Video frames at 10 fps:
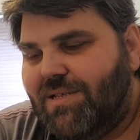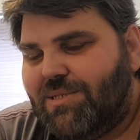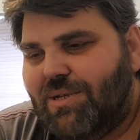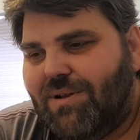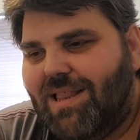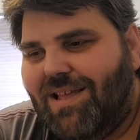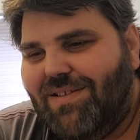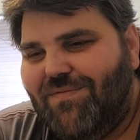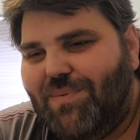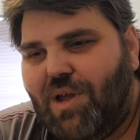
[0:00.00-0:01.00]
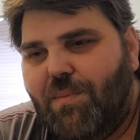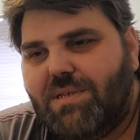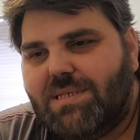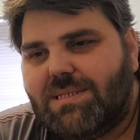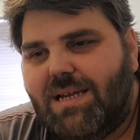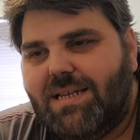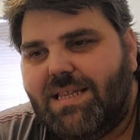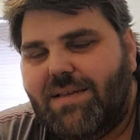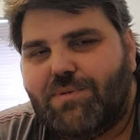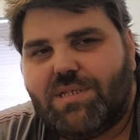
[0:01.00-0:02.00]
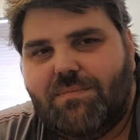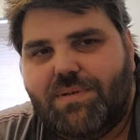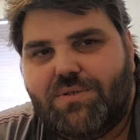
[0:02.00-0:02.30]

So Clive Palmer decided he was going to